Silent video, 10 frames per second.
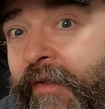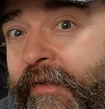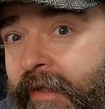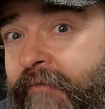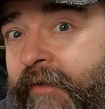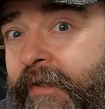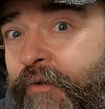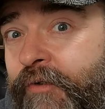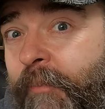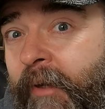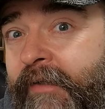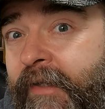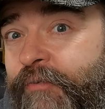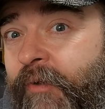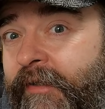That didn't really go to plan
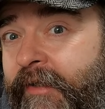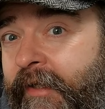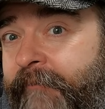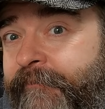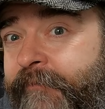last week, did it?